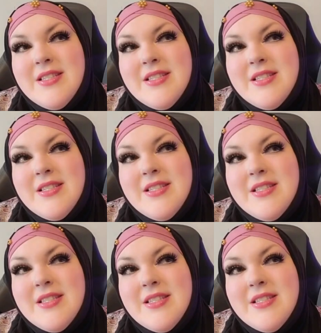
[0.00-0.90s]

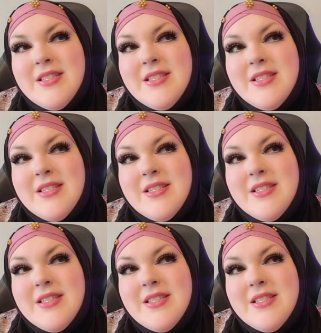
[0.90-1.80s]

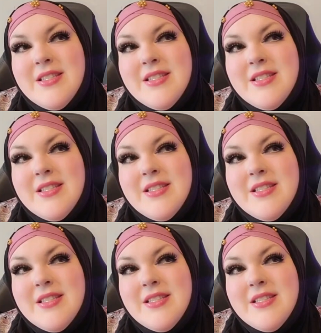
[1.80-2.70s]

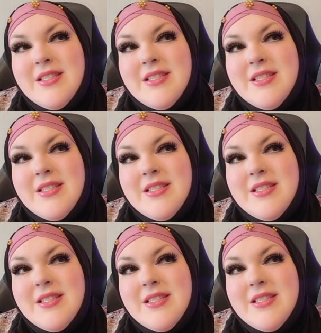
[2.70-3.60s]

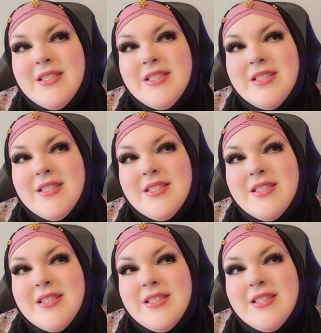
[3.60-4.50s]

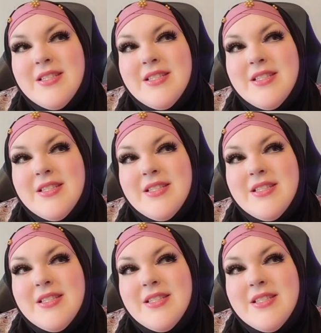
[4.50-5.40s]

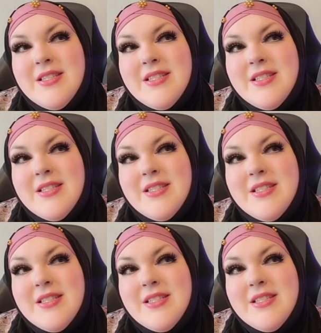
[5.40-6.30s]

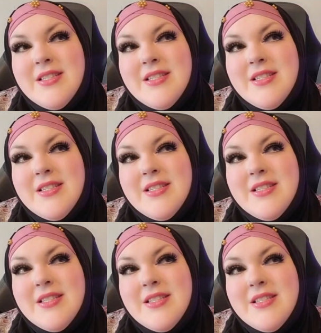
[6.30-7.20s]

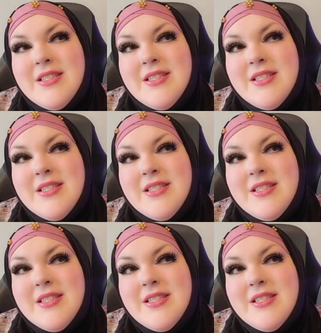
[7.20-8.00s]
(not speaking)